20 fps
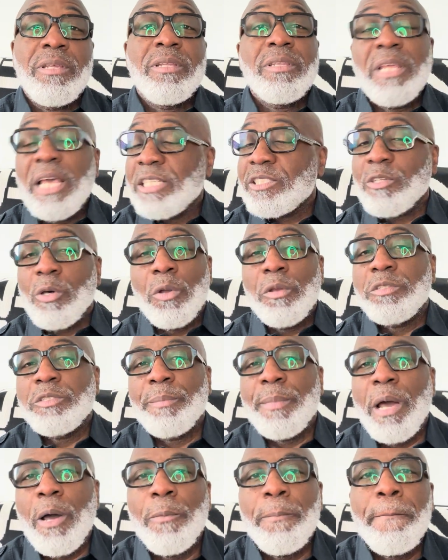That's all it's
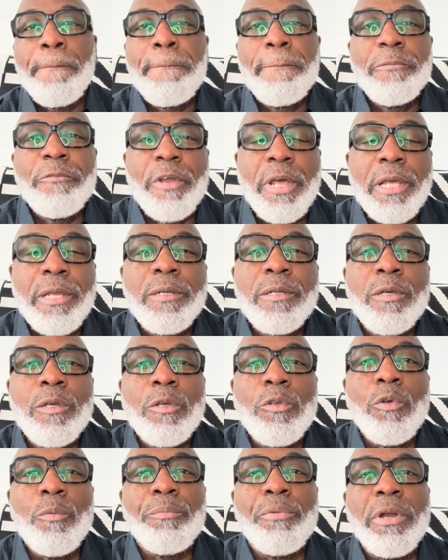about, right?
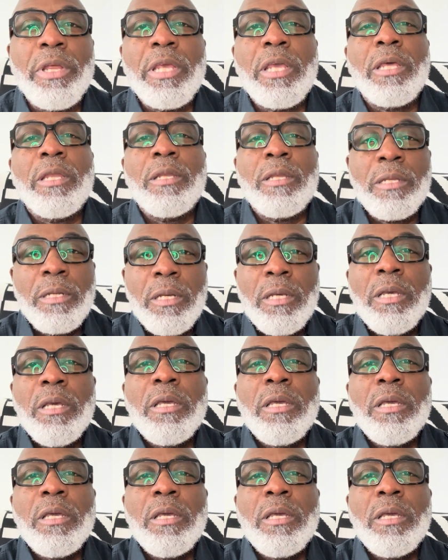You bring in